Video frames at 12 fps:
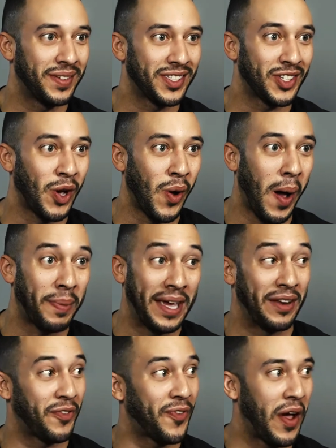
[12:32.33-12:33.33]
So I'm
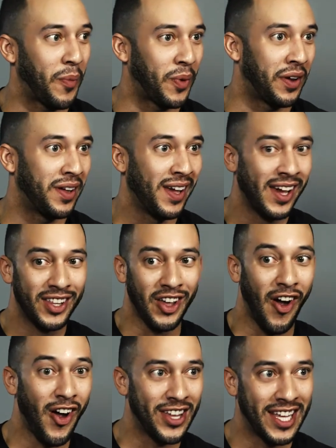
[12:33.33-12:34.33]
getting a fight with the
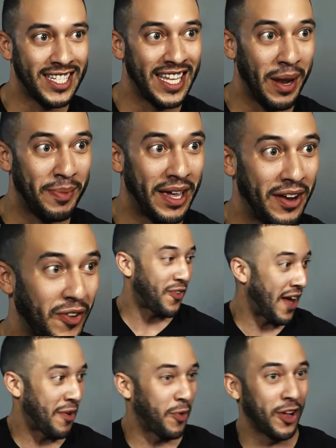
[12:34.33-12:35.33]
audience and I'm getting a
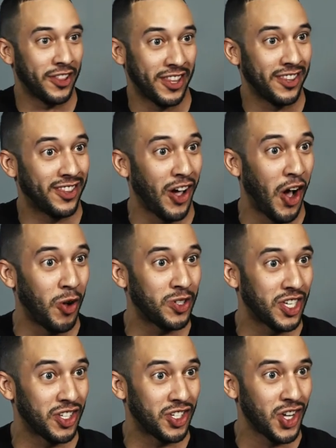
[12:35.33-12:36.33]
fight with the
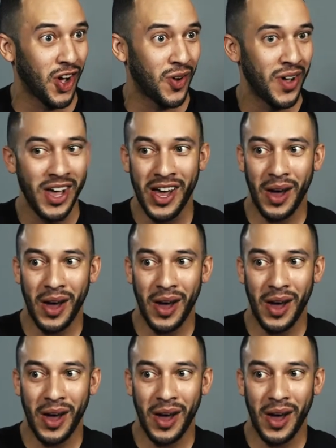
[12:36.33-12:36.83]
host of the show.